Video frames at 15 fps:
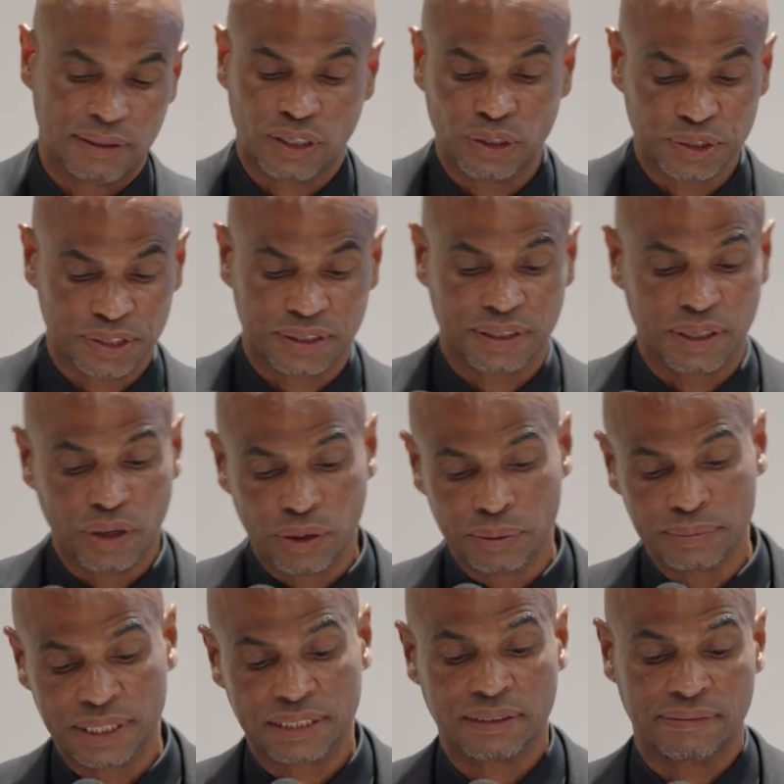Closer to
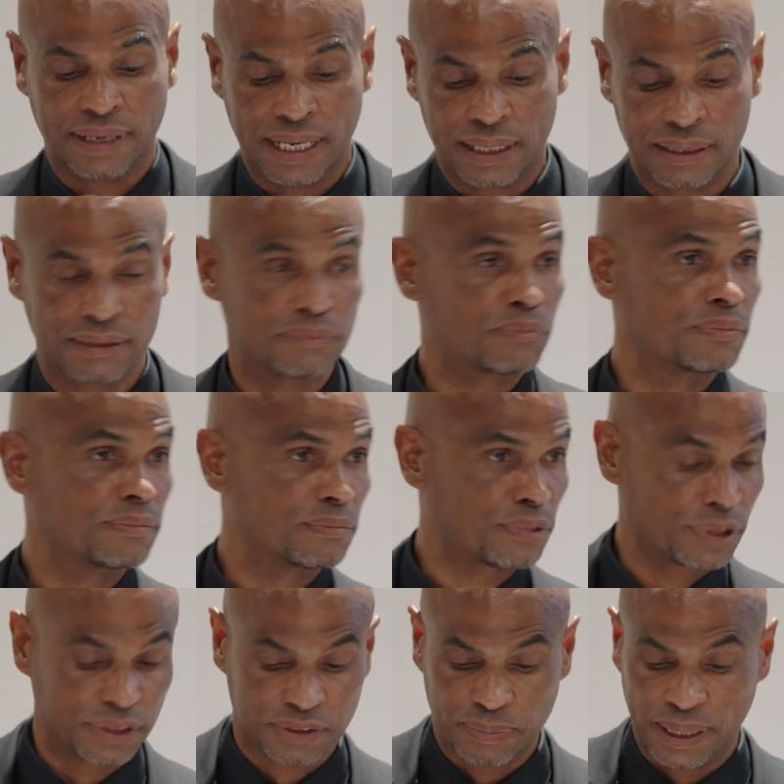home, the Savannah,
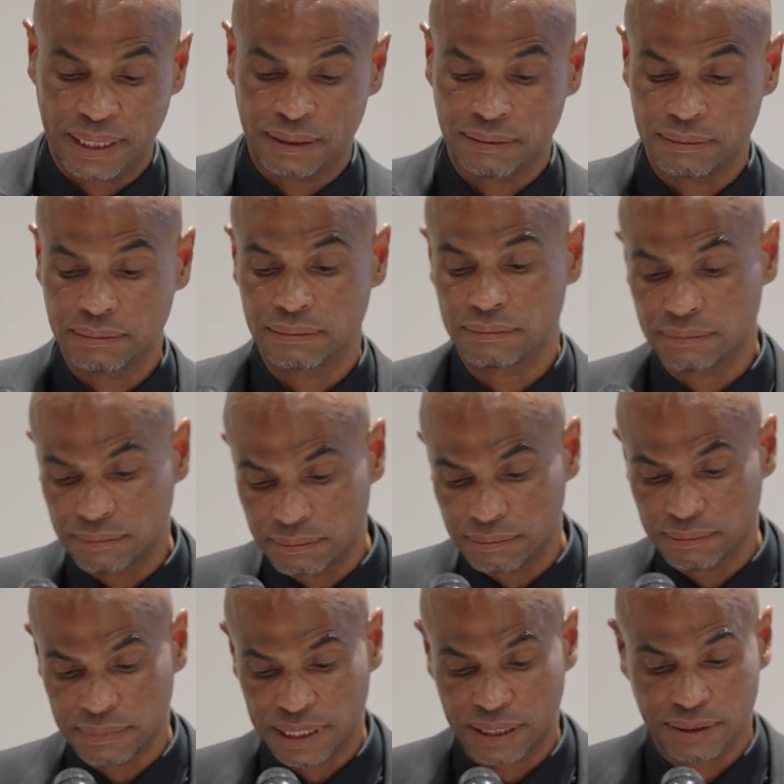Port of Spain,
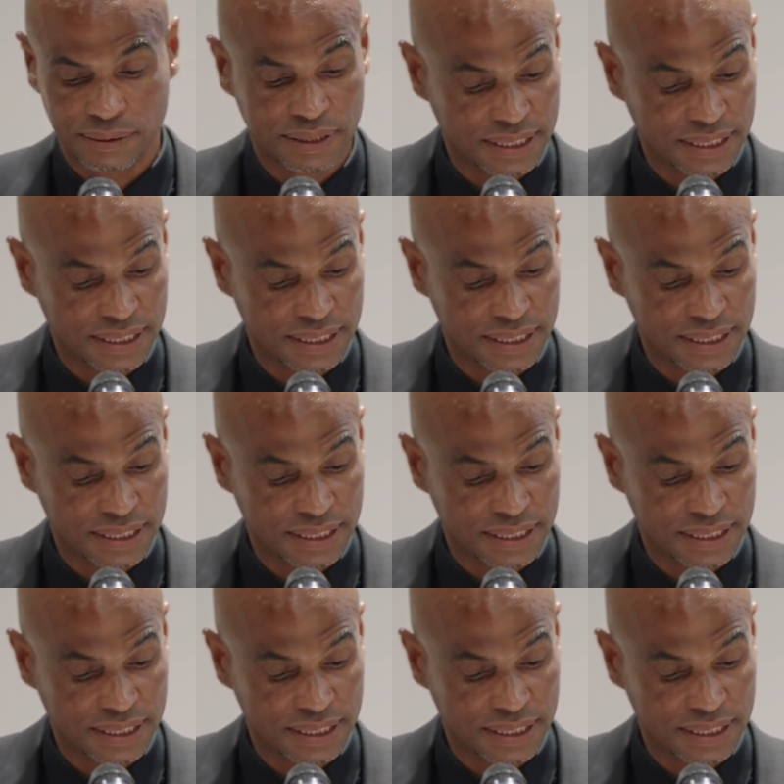to